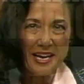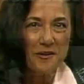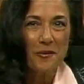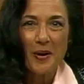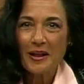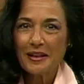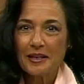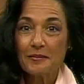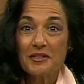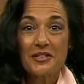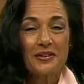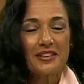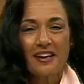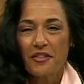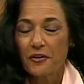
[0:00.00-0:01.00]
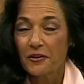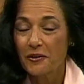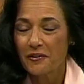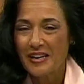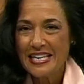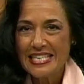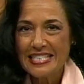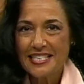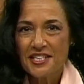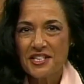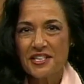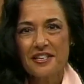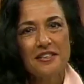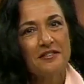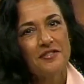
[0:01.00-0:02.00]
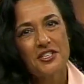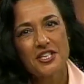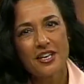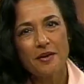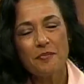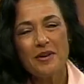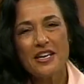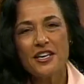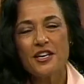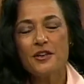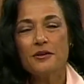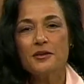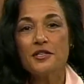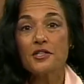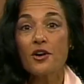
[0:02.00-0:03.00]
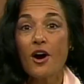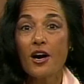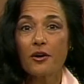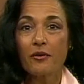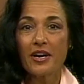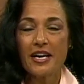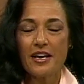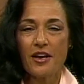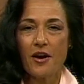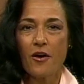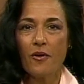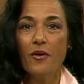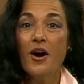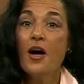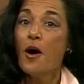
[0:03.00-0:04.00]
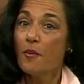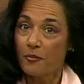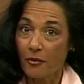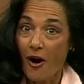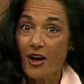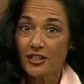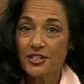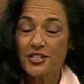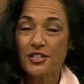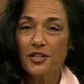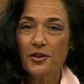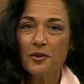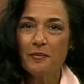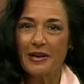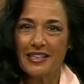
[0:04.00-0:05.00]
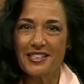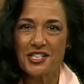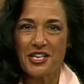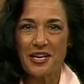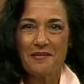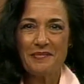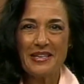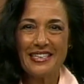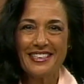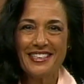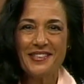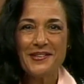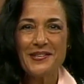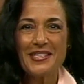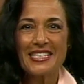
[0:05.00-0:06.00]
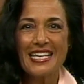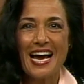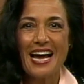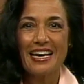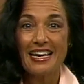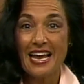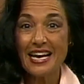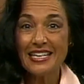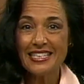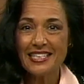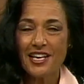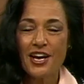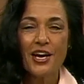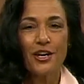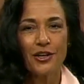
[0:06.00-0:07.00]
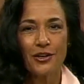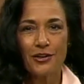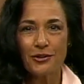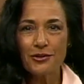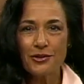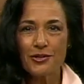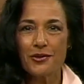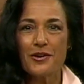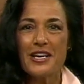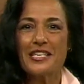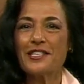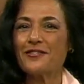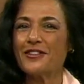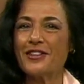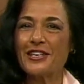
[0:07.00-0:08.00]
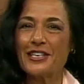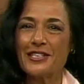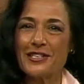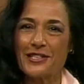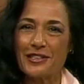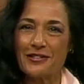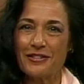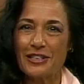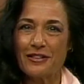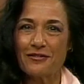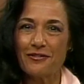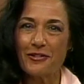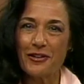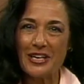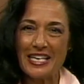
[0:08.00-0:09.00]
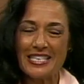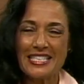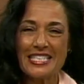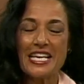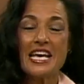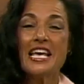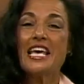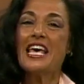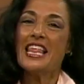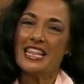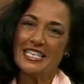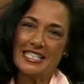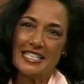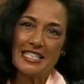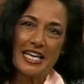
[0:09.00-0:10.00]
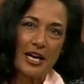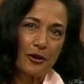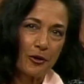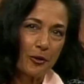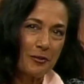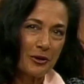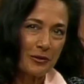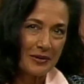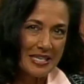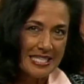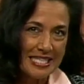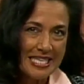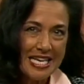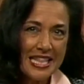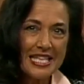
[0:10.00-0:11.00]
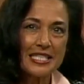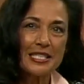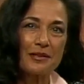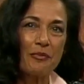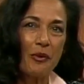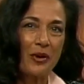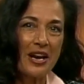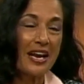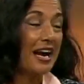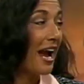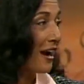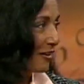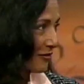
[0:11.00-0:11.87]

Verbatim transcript: and welcome to another great edition of Champion News Talk Radio brought to you by ChampionNews.net, your choice for the conservative voice. This is Carol Parisi. This morning, our